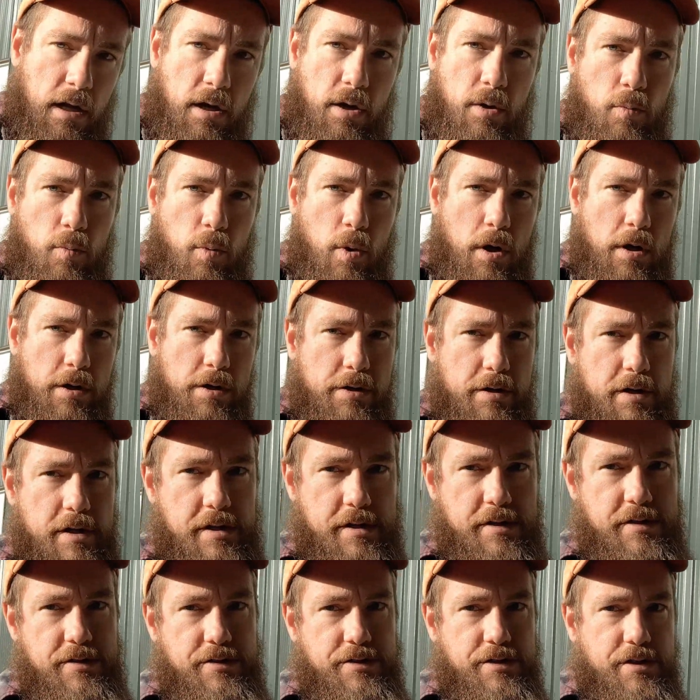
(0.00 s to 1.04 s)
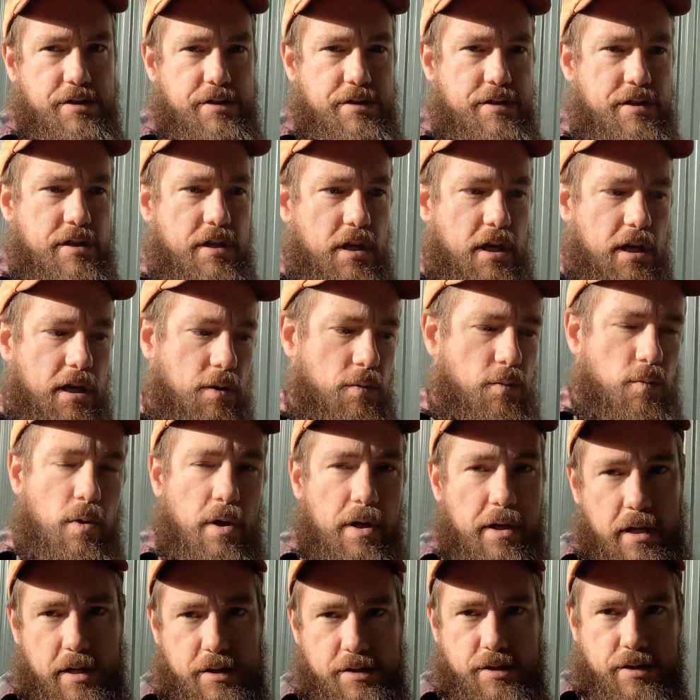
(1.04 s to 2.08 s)
our water is just a
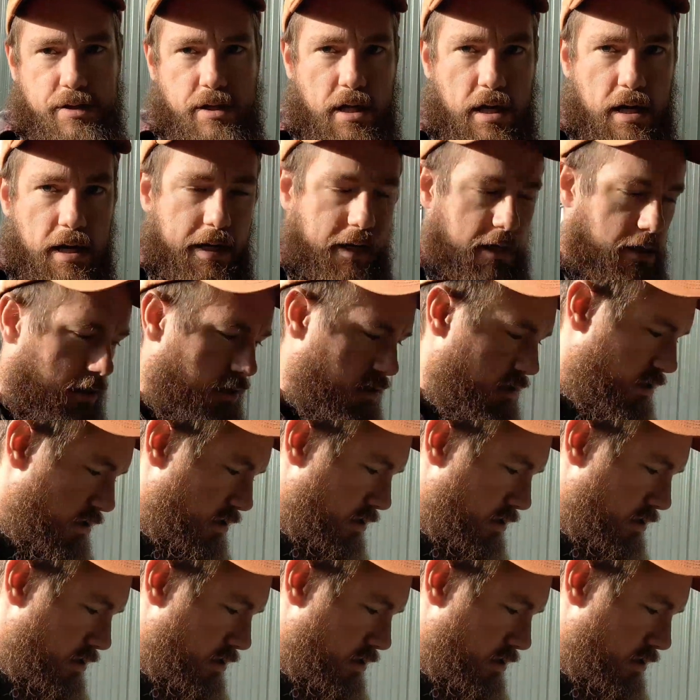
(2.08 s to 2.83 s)
1-inch line.